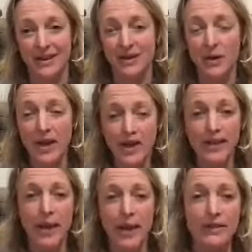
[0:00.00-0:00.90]
We're going to
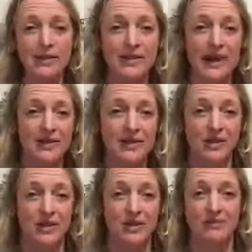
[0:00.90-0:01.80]
come into that
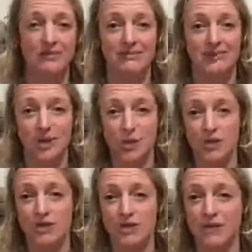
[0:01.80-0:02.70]
too,
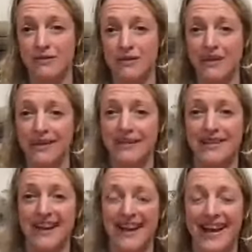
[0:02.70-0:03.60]
gorgeous Fifi.
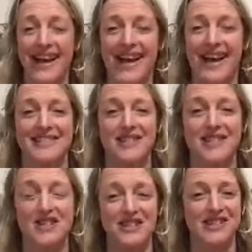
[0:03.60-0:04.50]
So
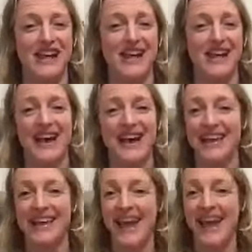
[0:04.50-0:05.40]
you just stay in that.
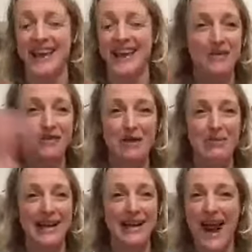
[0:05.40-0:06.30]
Again, frog
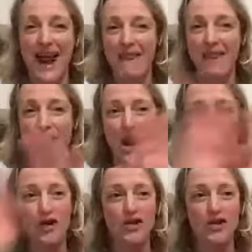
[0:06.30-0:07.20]
belly down. The
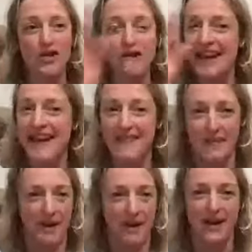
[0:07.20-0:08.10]
longer you're in it, the
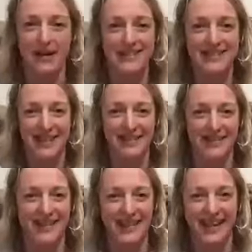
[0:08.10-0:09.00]
better it's going to
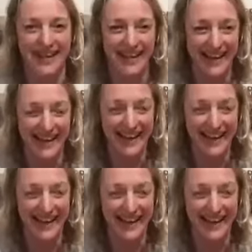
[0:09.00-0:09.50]
be.